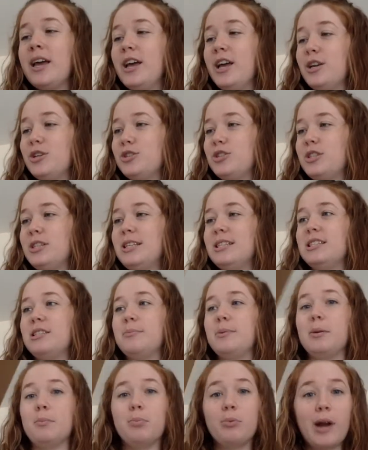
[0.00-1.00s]
It just needs to
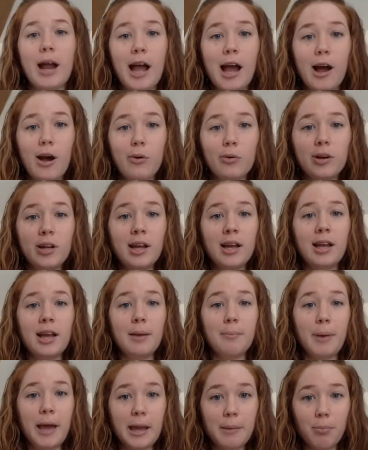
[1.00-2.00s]
be brown,
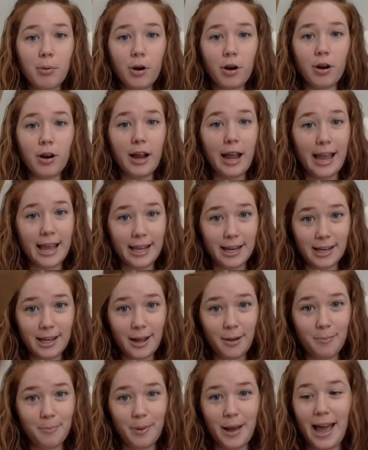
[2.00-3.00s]
paper, and
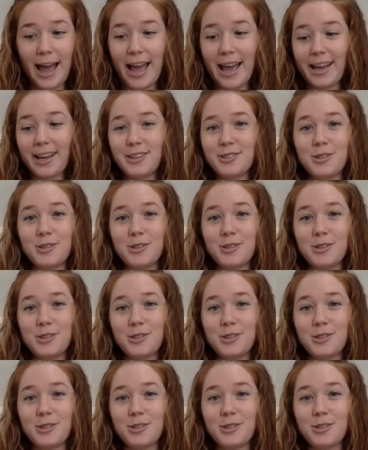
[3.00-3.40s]
a bag.